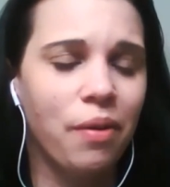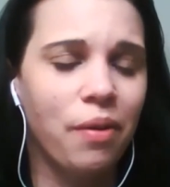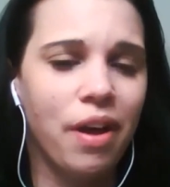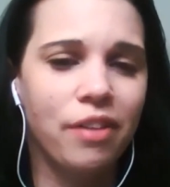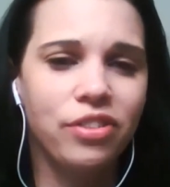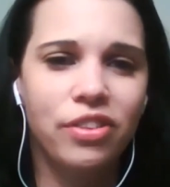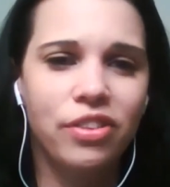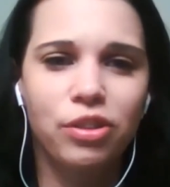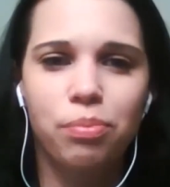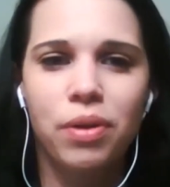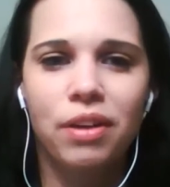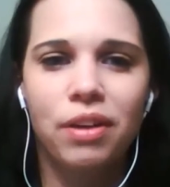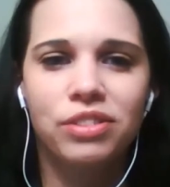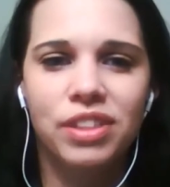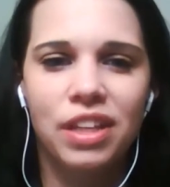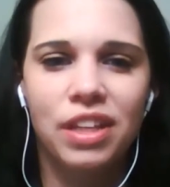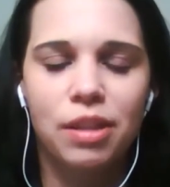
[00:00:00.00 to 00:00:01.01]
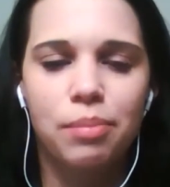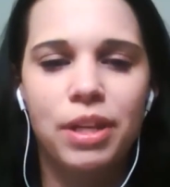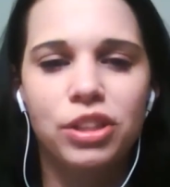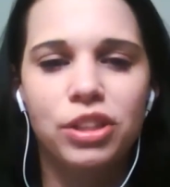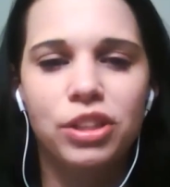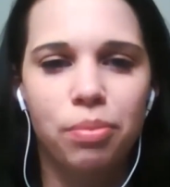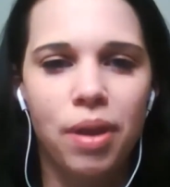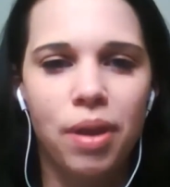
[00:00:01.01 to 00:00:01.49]
up to this point, I'd say in the
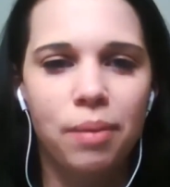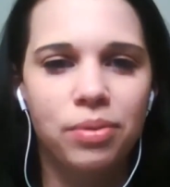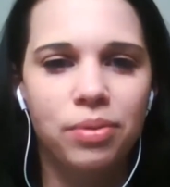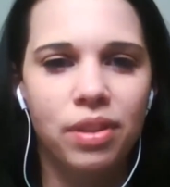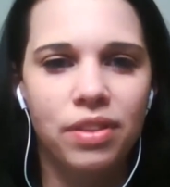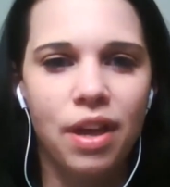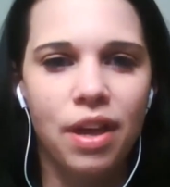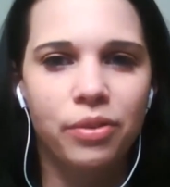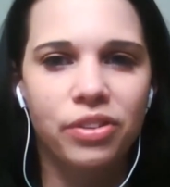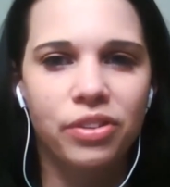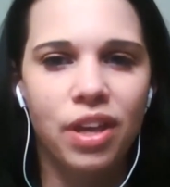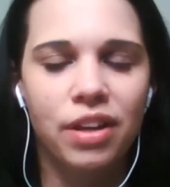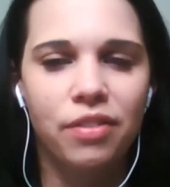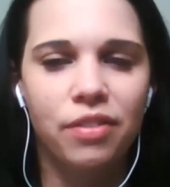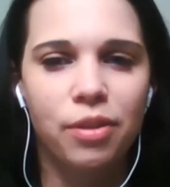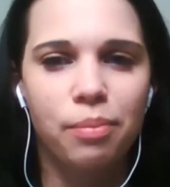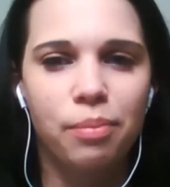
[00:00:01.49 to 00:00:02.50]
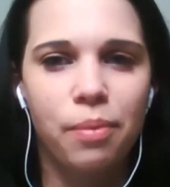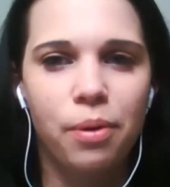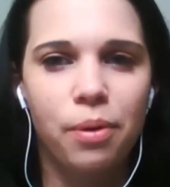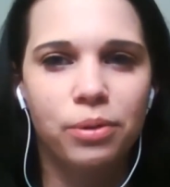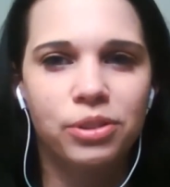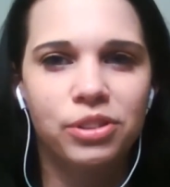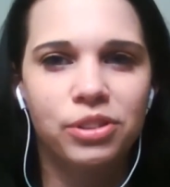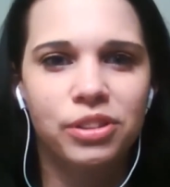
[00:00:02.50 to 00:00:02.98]
major preps that was kind of the
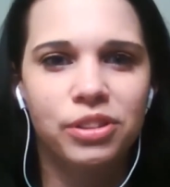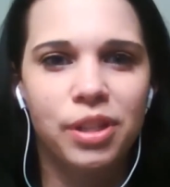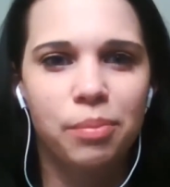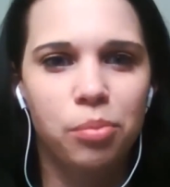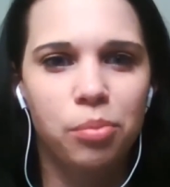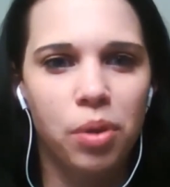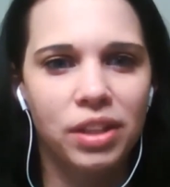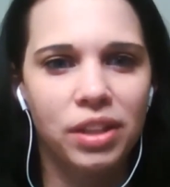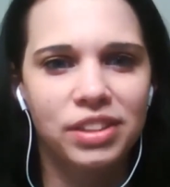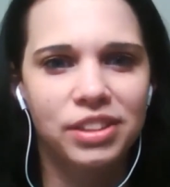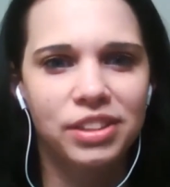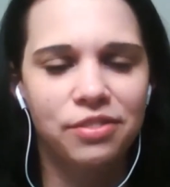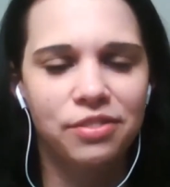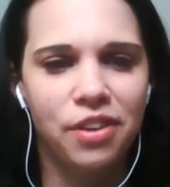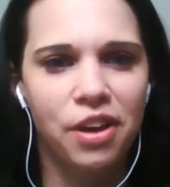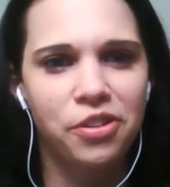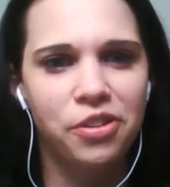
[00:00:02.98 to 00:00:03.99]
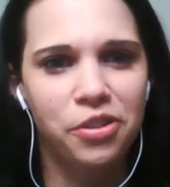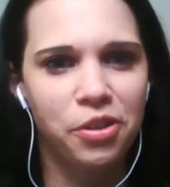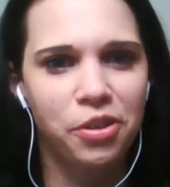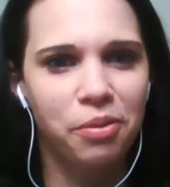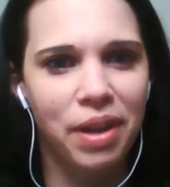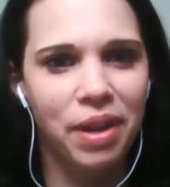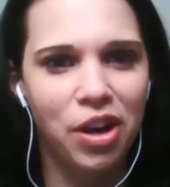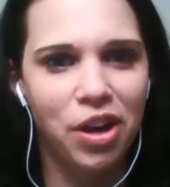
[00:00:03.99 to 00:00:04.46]
most impressive
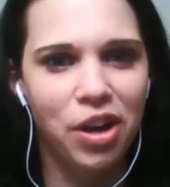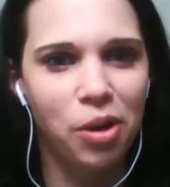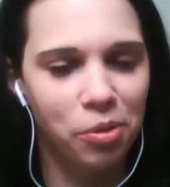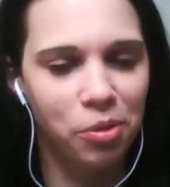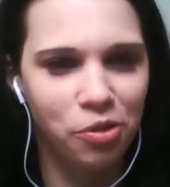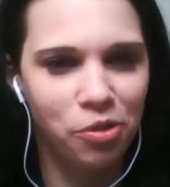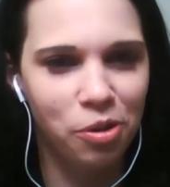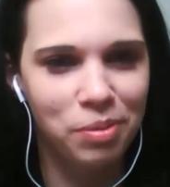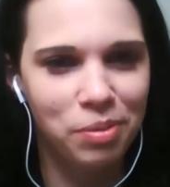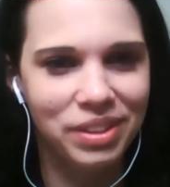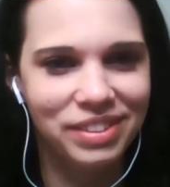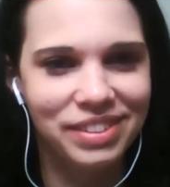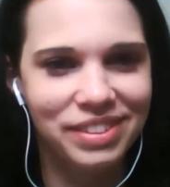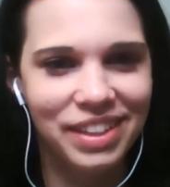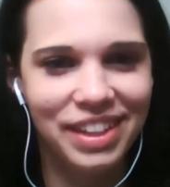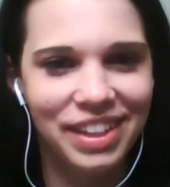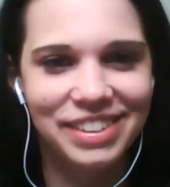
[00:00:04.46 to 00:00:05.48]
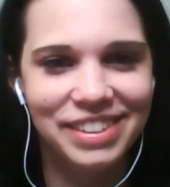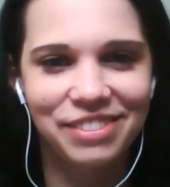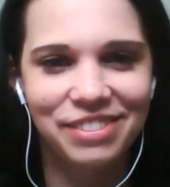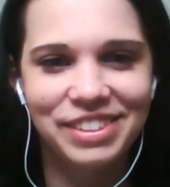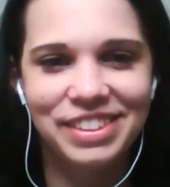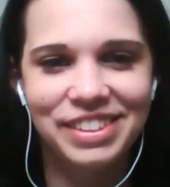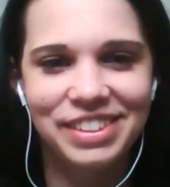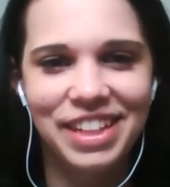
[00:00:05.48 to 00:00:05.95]
under-the-radar performance, I guess I
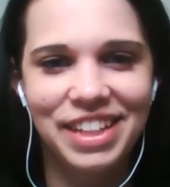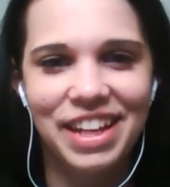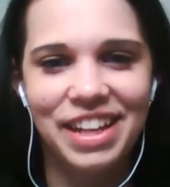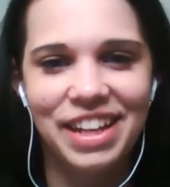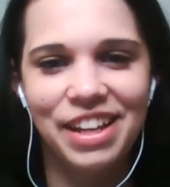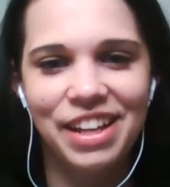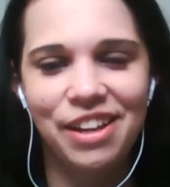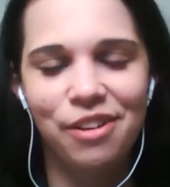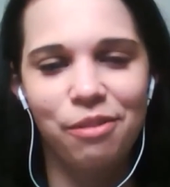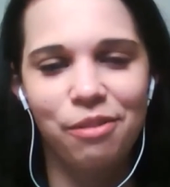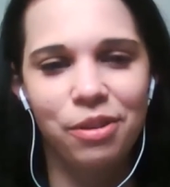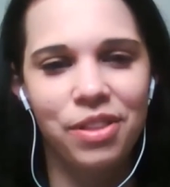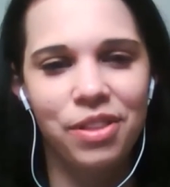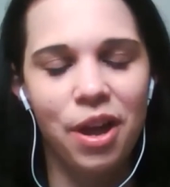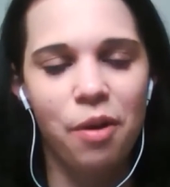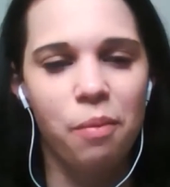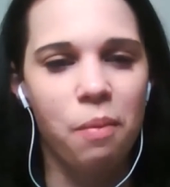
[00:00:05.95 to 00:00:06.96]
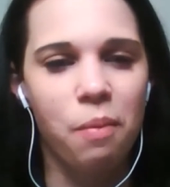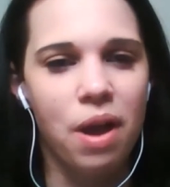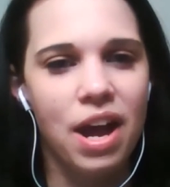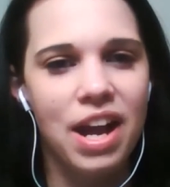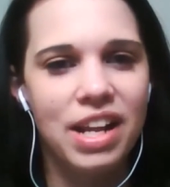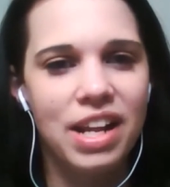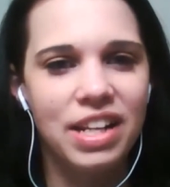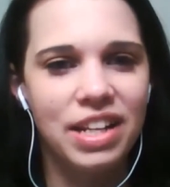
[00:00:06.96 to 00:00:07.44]
would say, with how
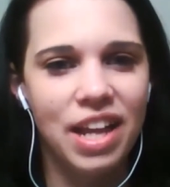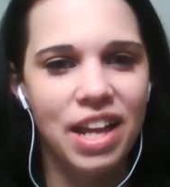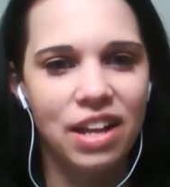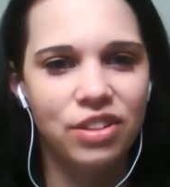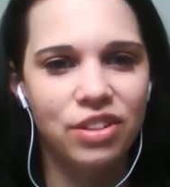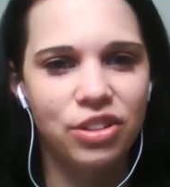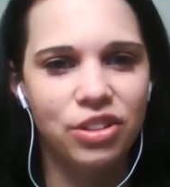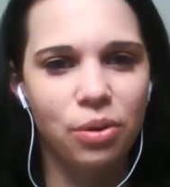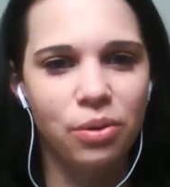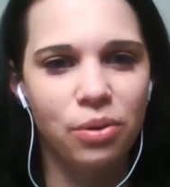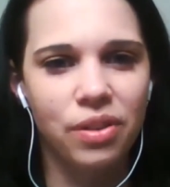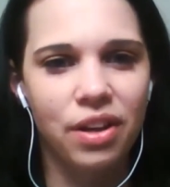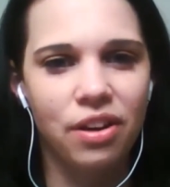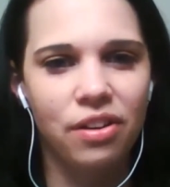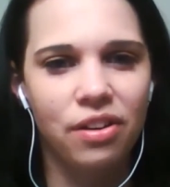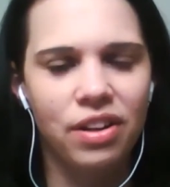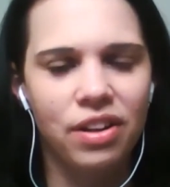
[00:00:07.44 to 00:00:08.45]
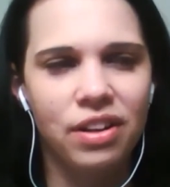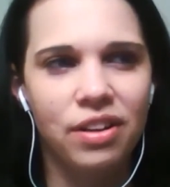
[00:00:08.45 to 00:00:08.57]
wide he had to go there,